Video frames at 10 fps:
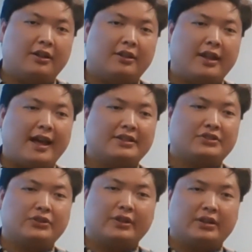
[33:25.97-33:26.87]
The
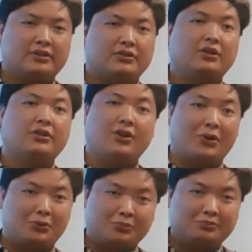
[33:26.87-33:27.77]
answer is
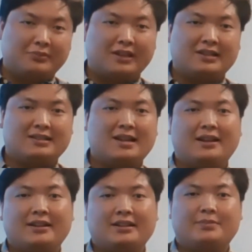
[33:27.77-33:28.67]
no. It does
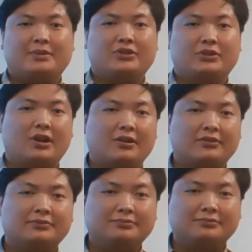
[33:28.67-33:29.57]
not need to be turned
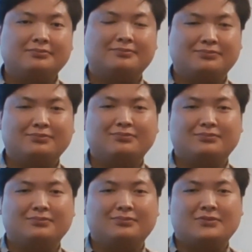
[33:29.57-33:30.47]
off.
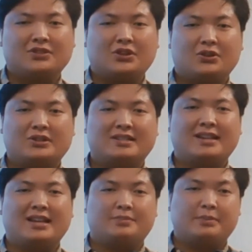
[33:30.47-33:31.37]
So
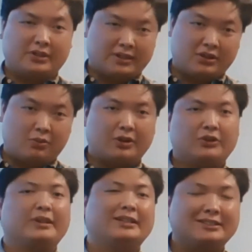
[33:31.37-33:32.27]
just in case buildings are
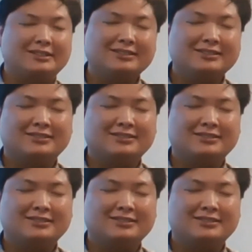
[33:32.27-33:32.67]
wondering.